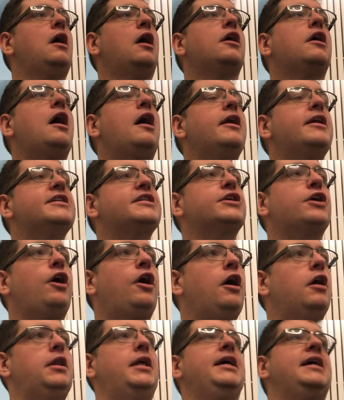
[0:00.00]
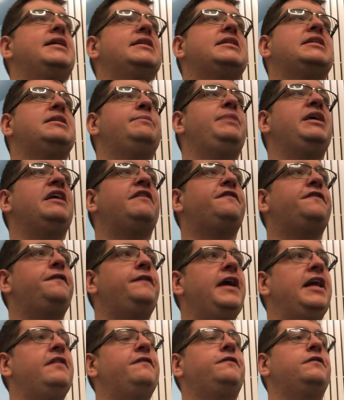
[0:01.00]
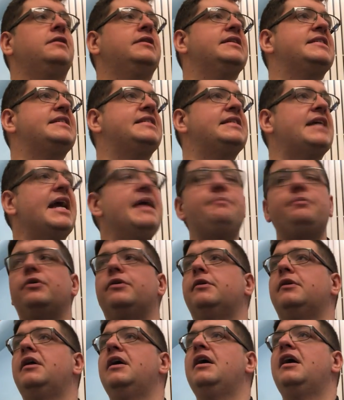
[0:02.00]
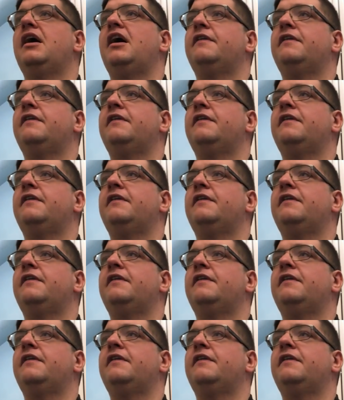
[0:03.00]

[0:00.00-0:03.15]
God is calling us to be a faithful disciple